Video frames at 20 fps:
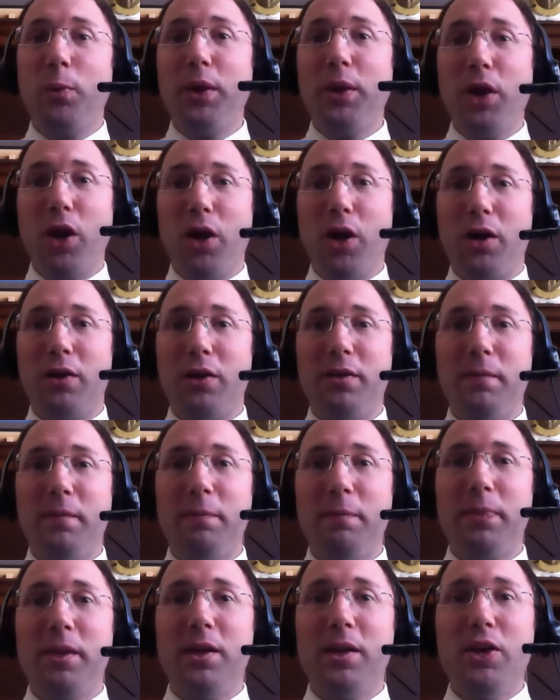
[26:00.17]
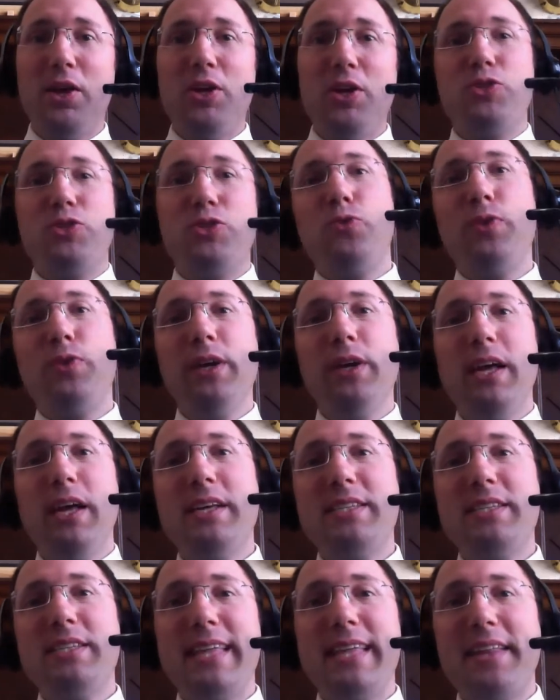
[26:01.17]
we are. To
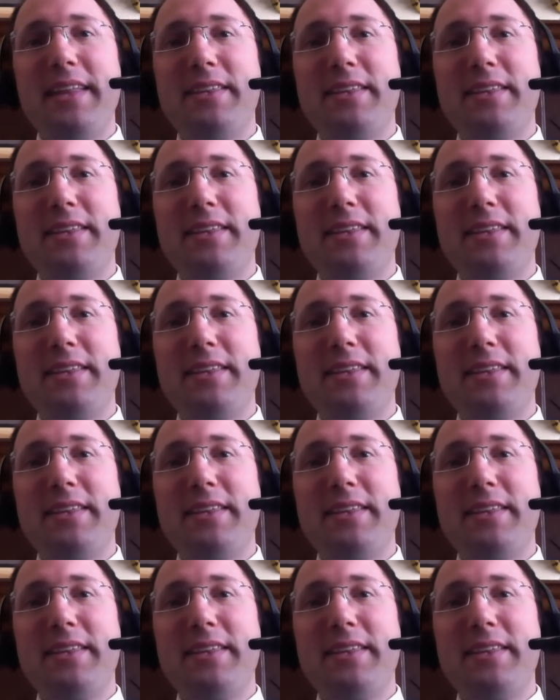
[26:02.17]
realize that the